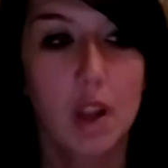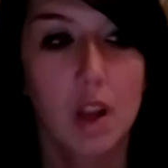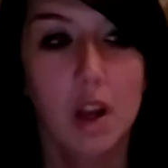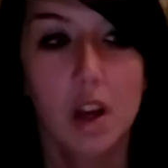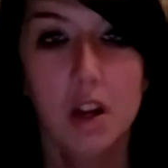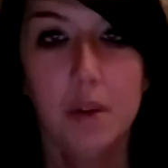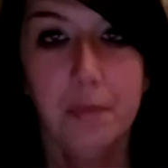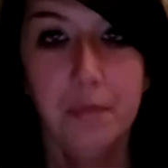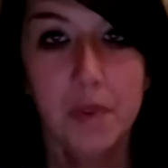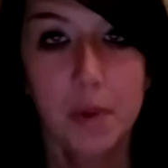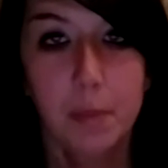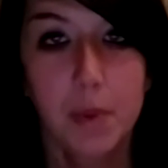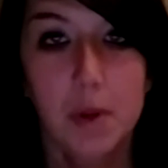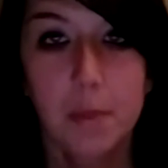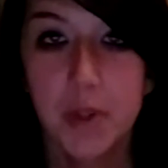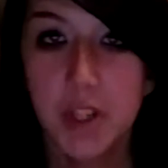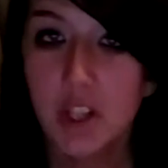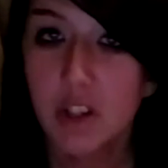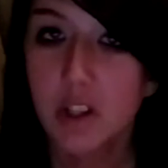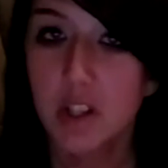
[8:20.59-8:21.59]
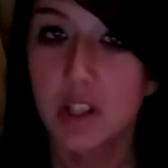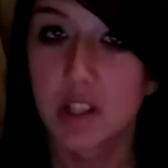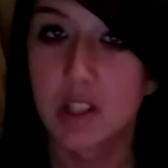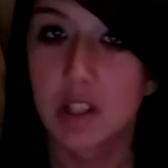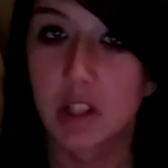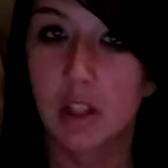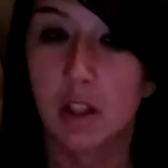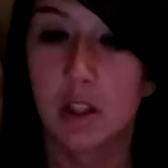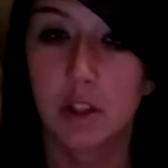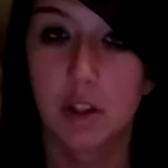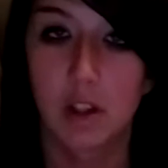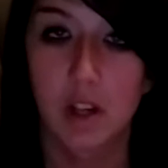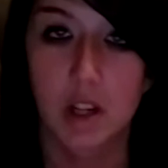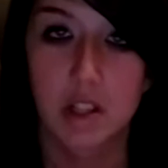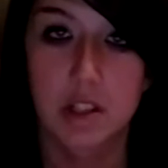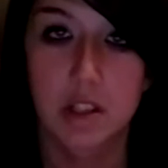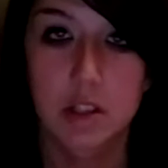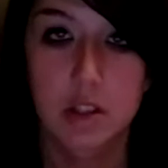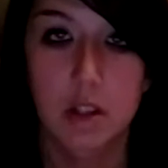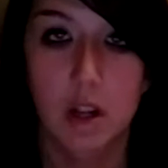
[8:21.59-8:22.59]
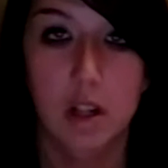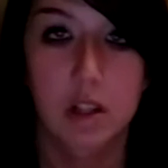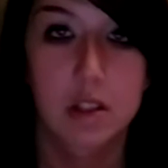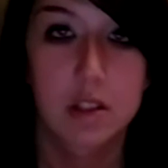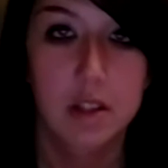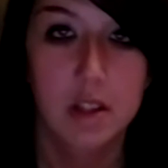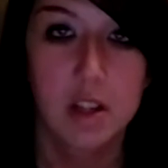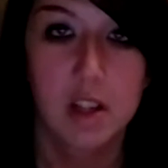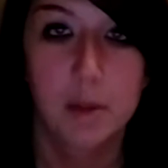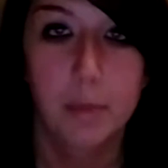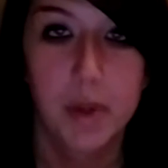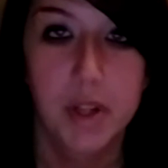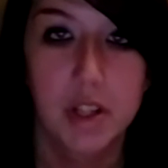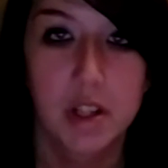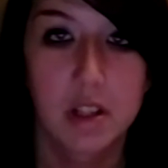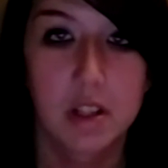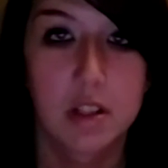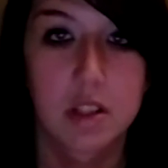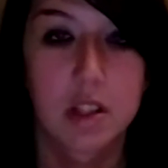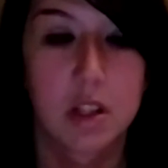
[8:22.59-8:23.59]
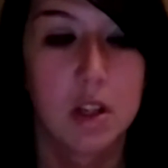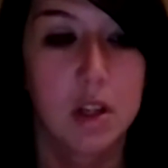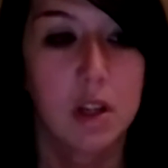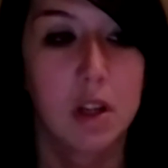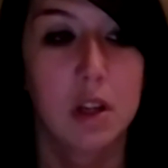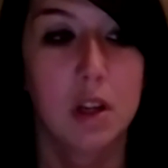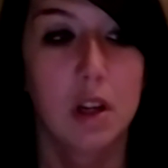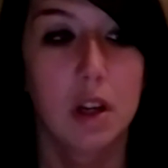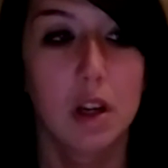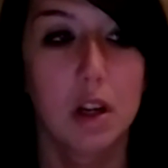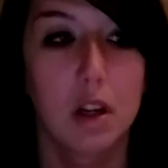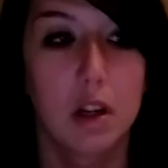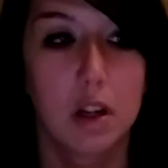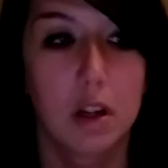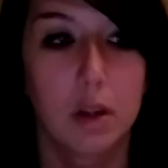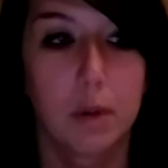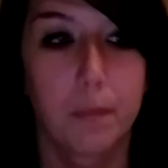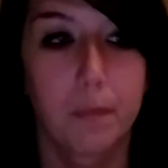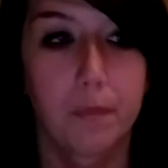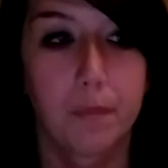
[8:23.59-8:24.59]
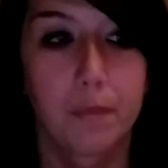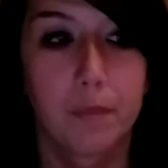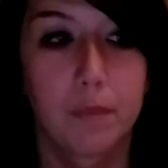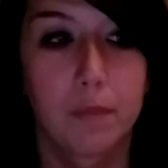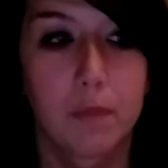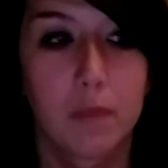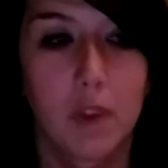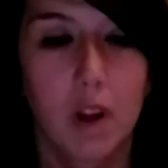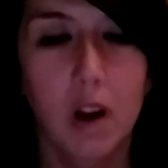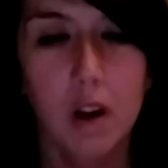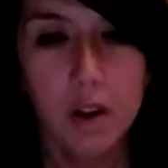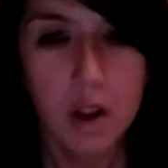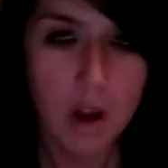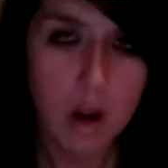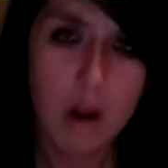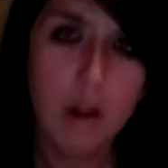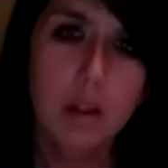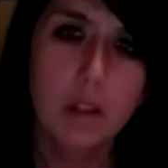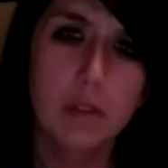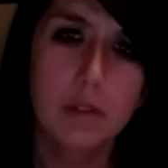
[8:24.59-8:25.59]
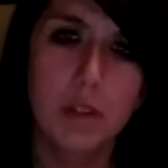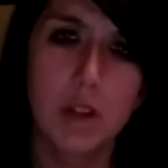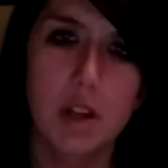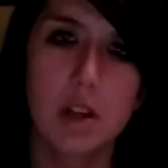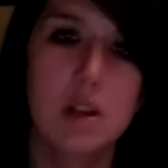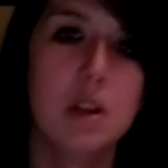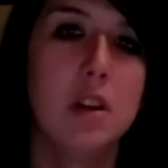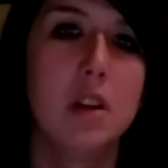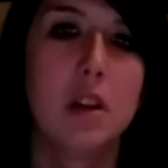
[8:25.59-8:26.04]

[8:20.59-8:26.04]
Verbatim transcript: Um, but I'm curious your guys' thoughts and opinions um, on all of it.